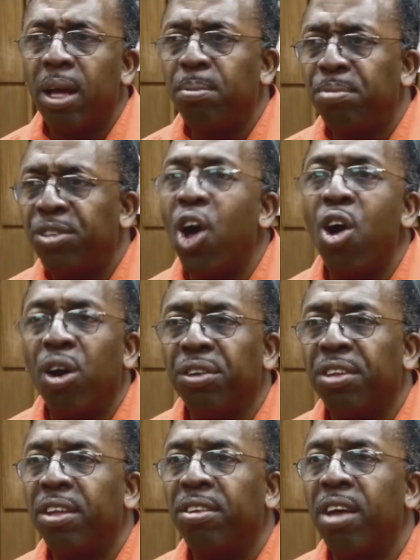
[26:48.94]
songs
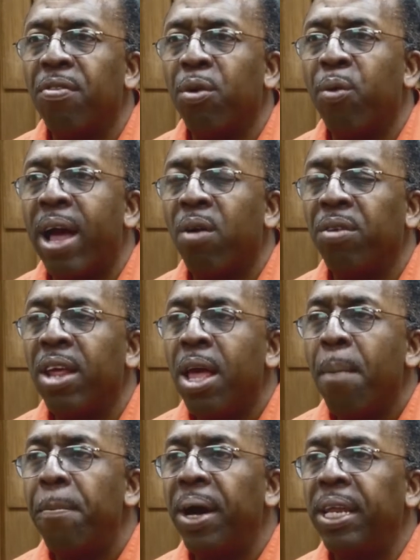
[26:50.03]
and stuff around,
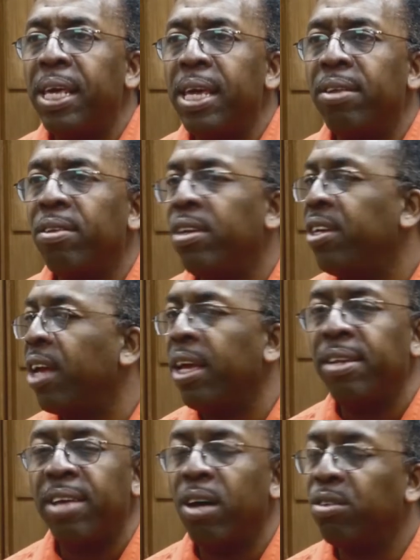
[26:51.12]
but he
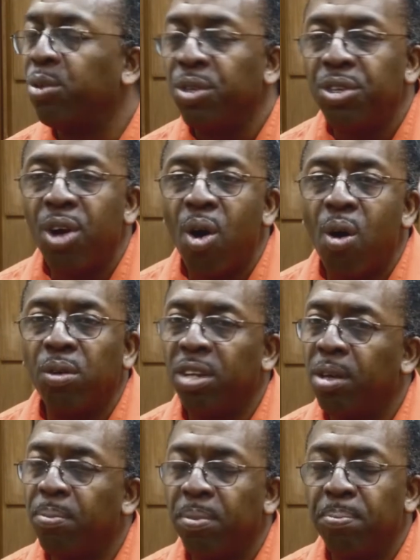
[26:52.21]
tells to adults,
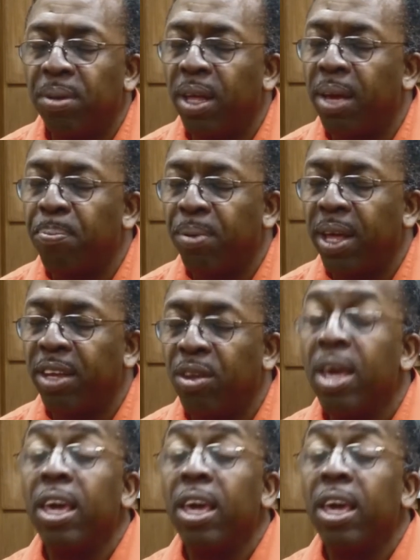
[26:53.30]
he plays.